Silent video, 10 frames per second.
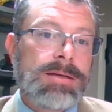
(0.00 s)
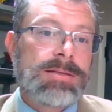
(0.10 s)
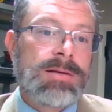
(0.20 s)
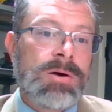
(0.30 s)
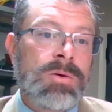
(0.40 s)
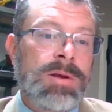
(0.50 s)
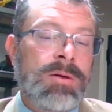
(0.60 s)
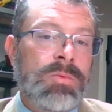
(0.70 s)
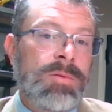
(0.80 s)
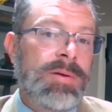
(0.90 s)
So
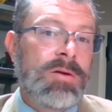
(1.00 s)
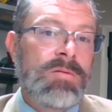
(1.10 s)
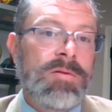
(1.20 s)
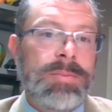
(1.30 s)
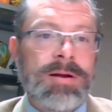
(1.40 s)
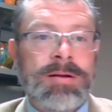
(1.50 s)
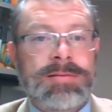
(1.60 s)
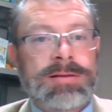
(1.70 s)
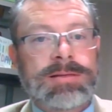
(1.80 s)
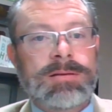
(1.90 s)
it would behoove a
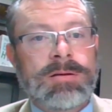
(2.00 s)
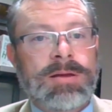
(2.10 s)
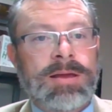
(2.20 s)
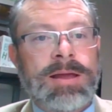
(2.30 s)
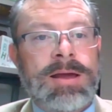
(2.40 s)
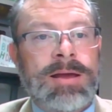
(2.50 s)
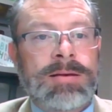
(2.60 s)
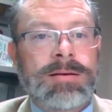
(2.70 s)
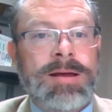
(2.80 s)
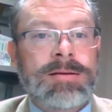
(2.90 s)
parent that's looking
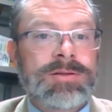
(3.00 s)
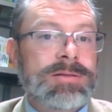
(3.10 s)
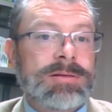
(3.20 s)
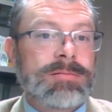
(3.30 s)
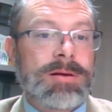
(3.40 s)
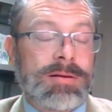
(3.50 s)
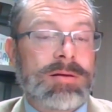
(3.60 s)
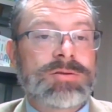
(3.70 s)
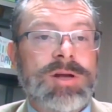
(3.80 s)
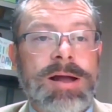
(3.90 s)
at not just
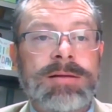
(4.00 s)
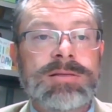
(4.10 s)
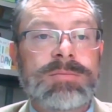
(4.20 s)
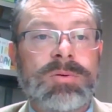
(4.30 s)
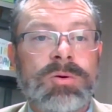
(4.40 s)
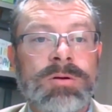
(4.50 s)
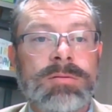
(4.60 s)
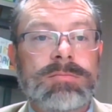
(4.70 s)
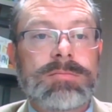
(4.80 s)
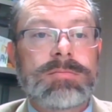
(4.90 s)
a child support